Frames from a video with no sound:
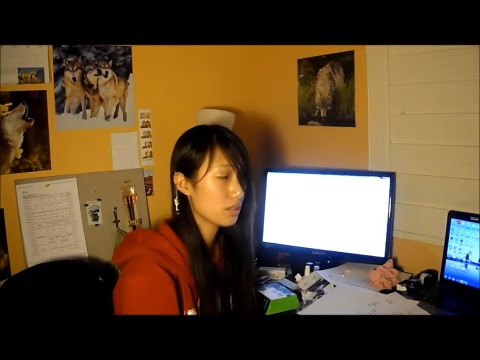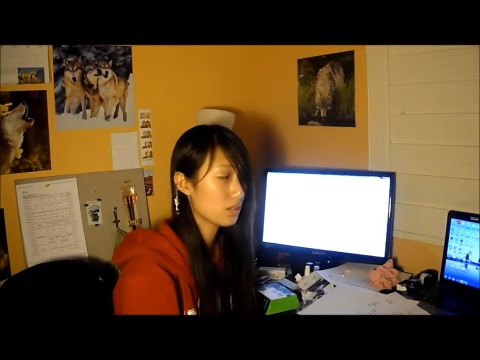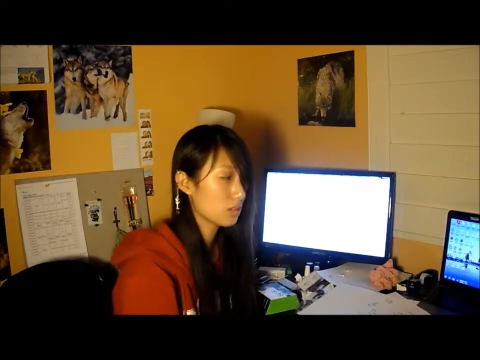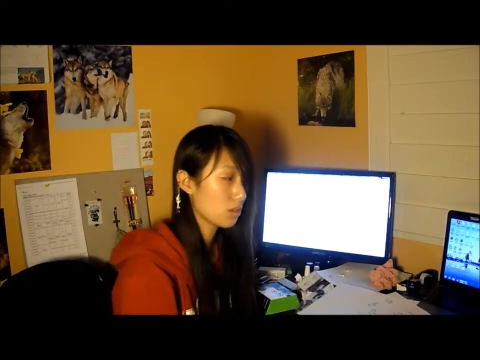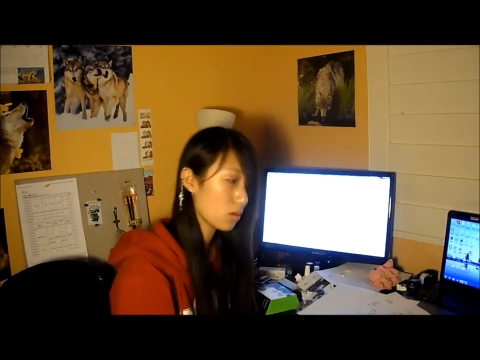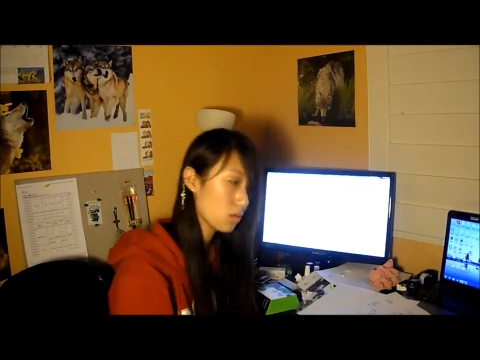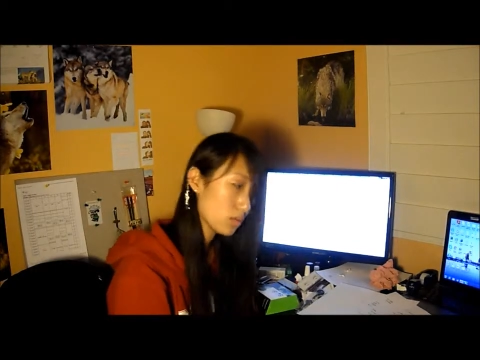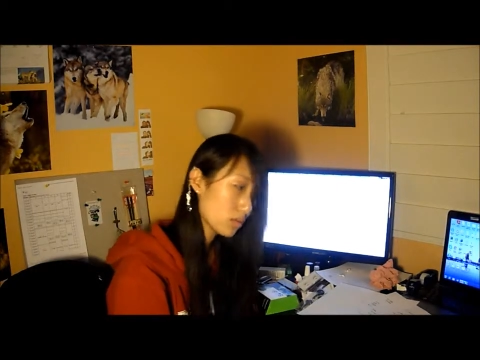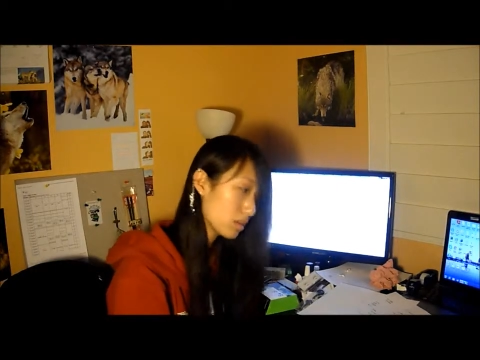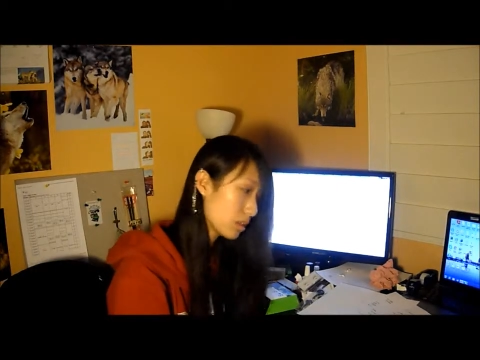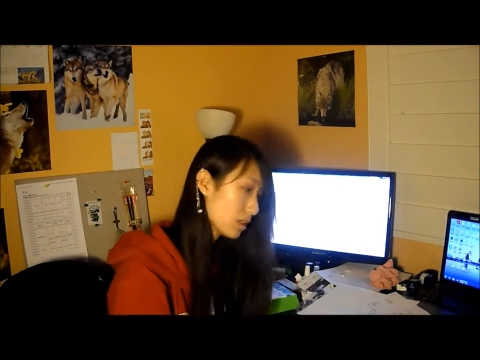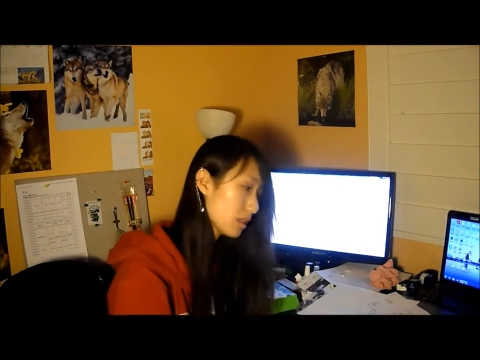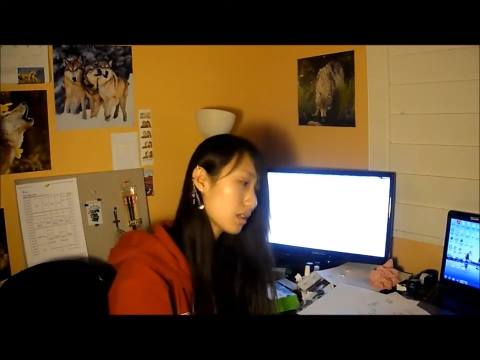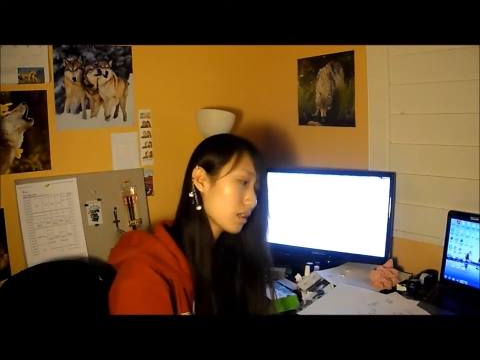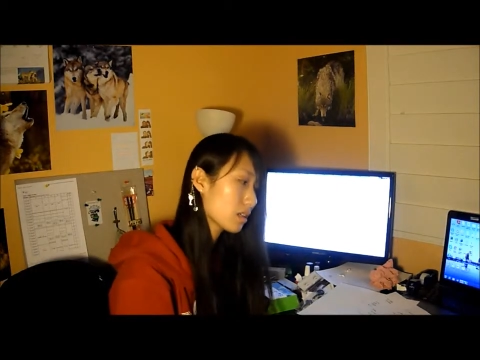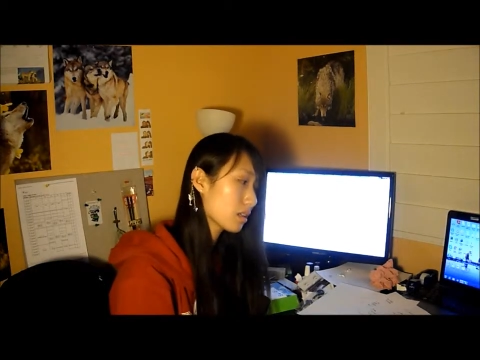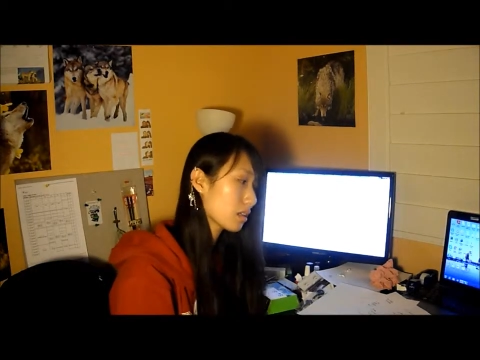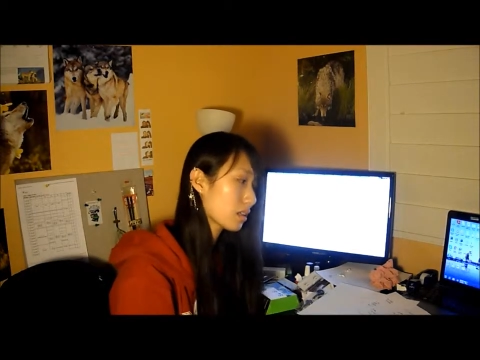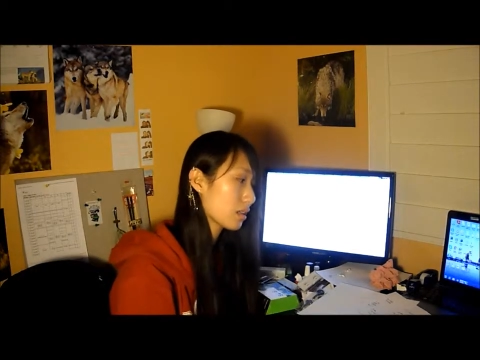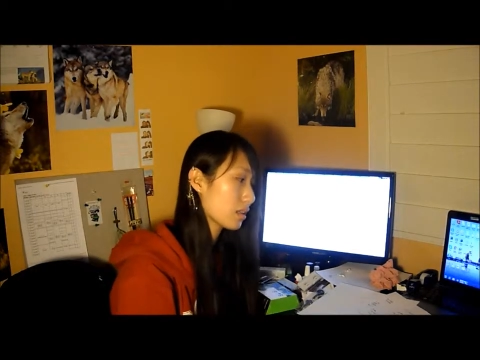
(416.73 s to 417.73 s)
don't think
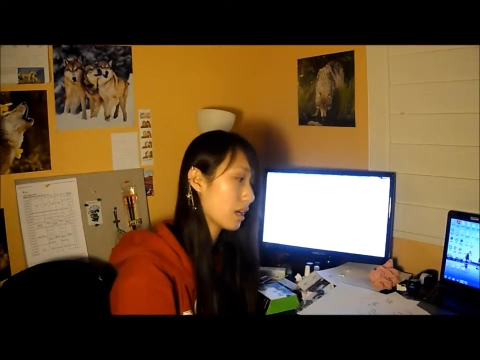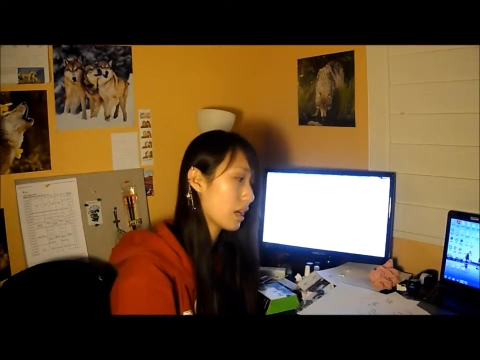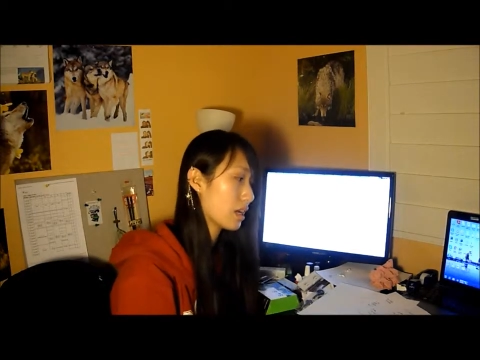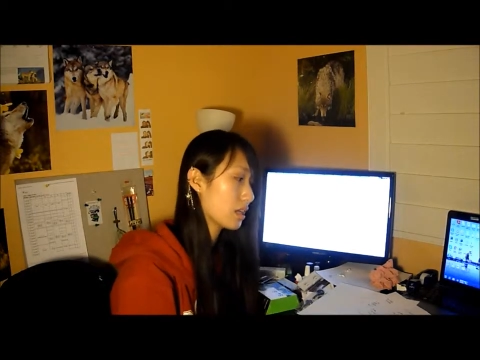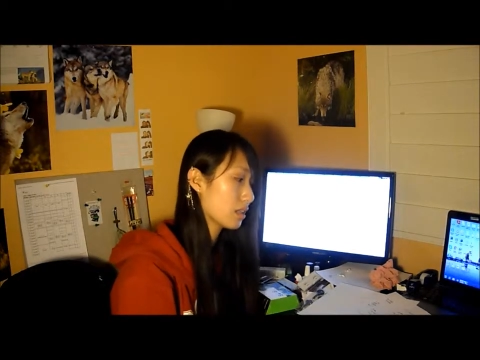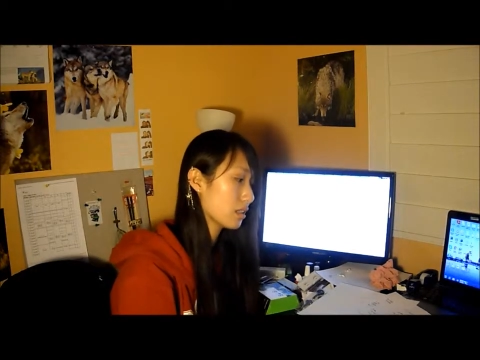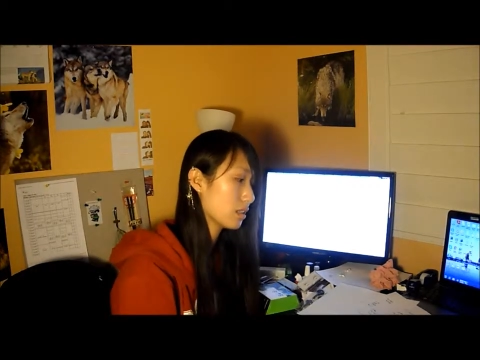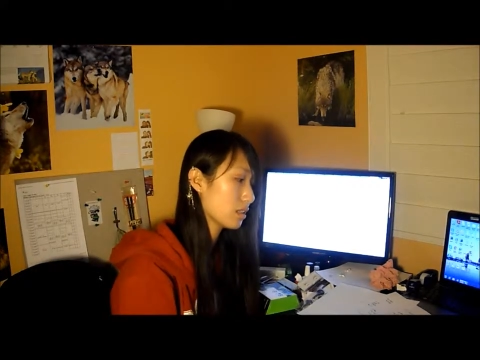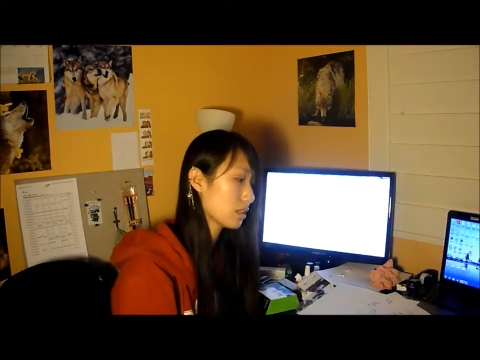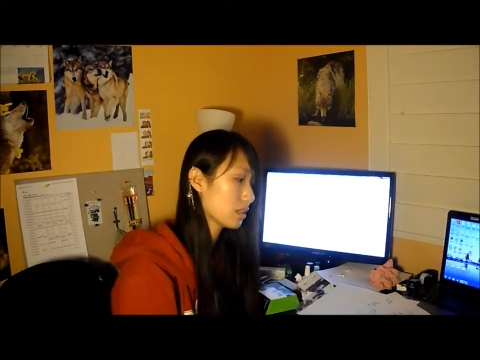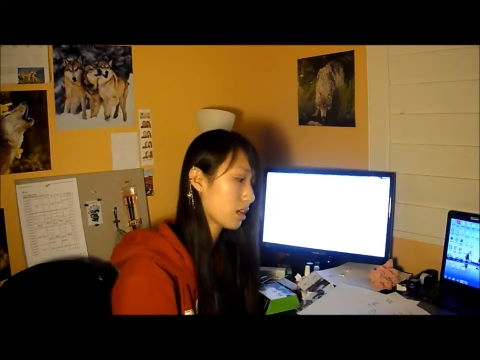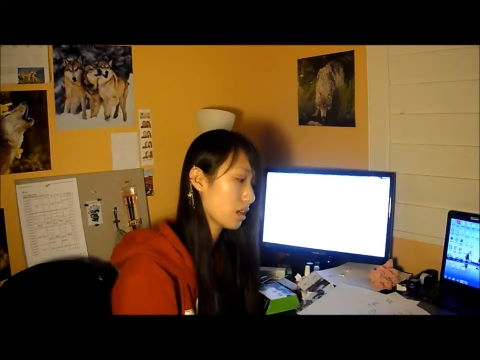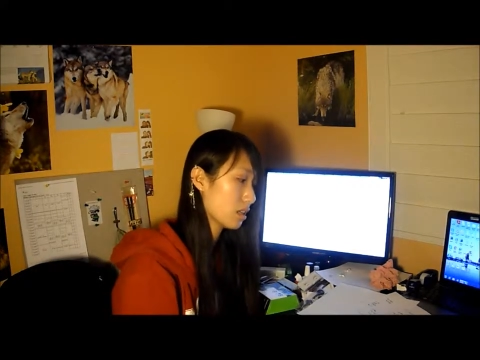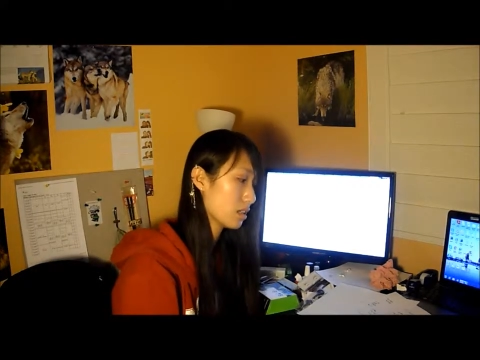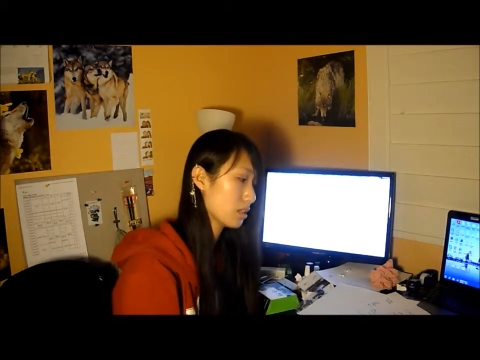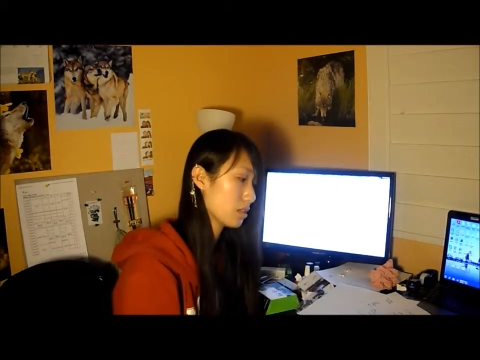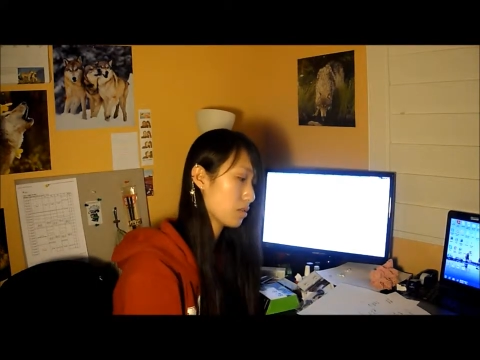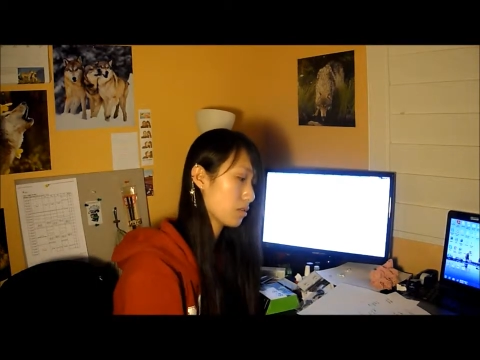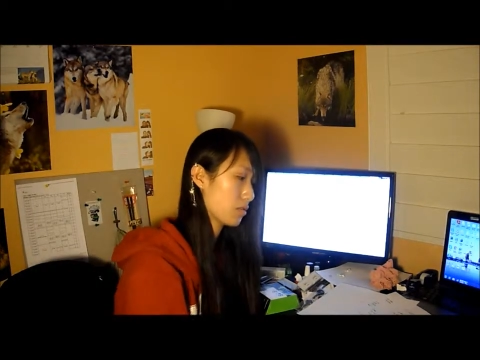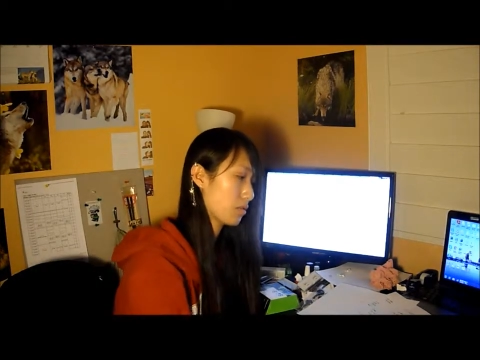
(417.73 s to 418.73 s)
that this kind
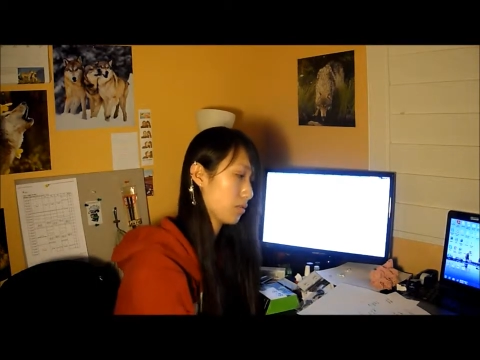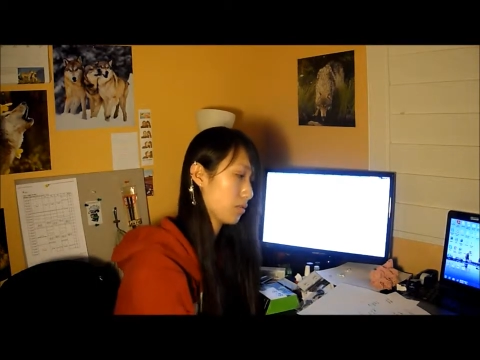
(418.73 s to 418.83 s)
of